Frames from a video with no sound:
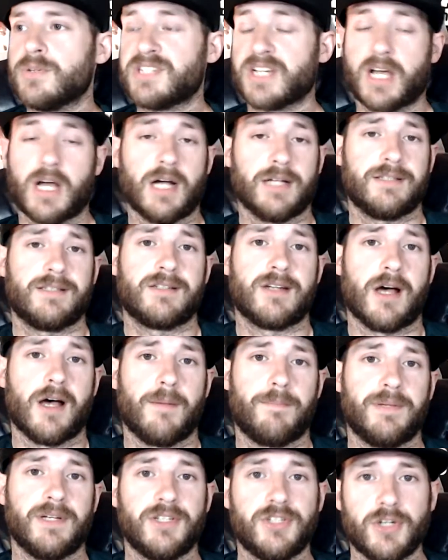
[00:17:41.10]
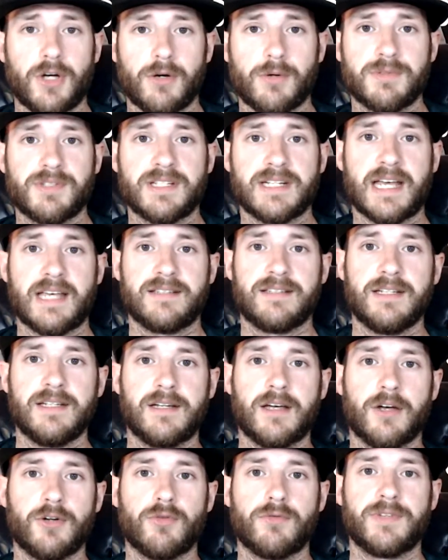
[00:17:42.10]
a cut stoppage. Oh, it was a nasty
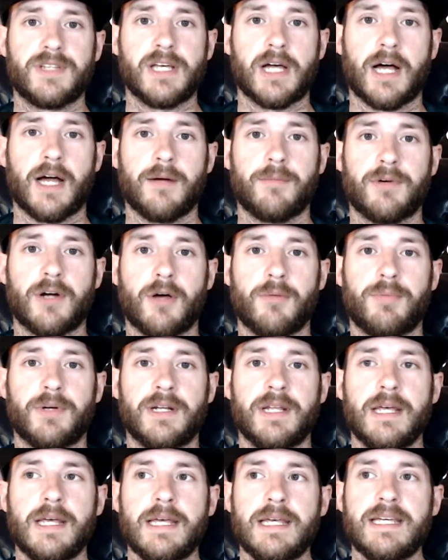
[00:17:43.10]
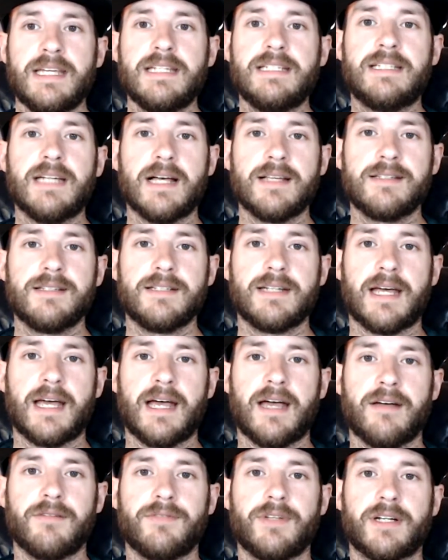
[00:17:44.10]
cut over the eyebrow, but he doesn't
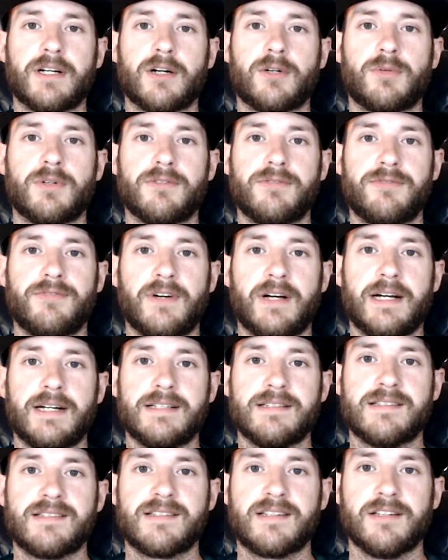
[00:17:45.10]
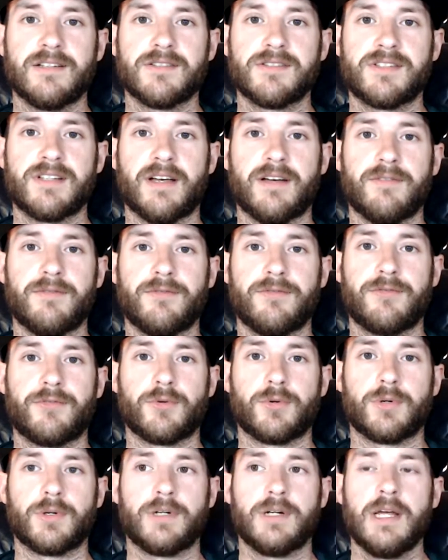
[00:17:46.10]
have like a refined skill set
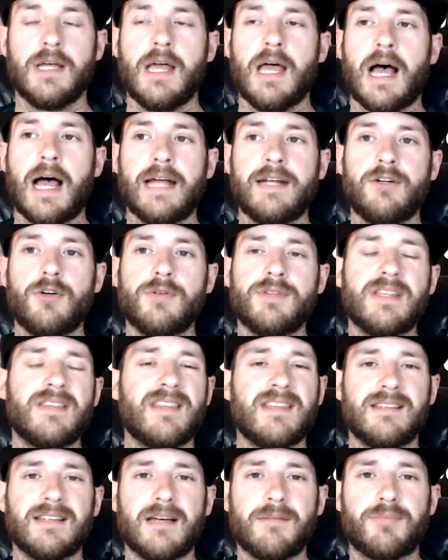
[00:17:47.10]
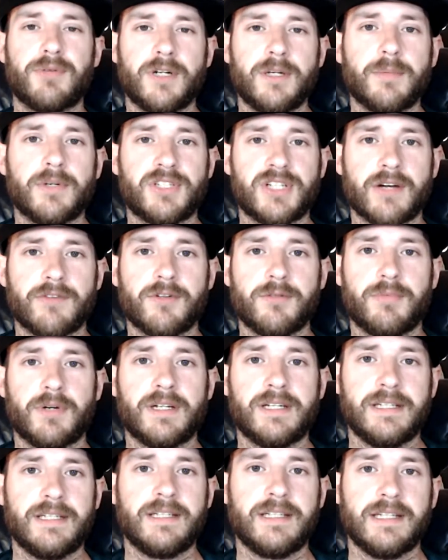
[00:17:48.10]
for. I know that they let pretty much
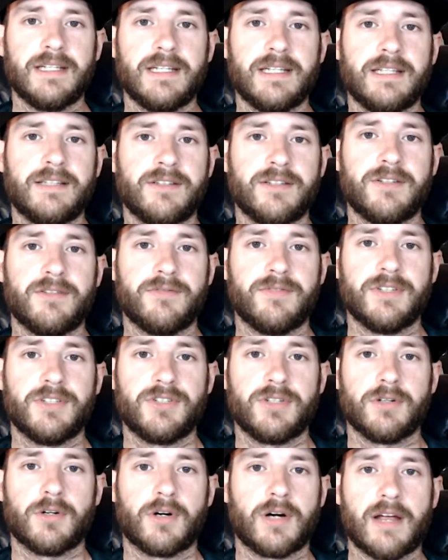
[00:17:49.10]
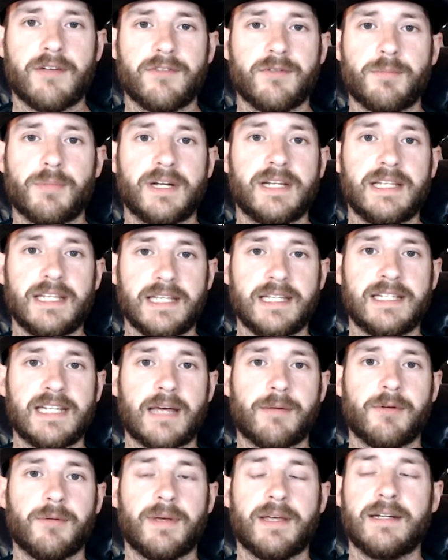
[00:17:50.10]
everybody in the division, or everybody in
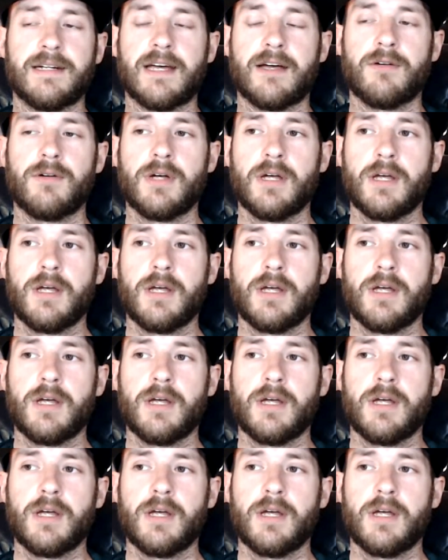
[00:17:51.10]
MMA now,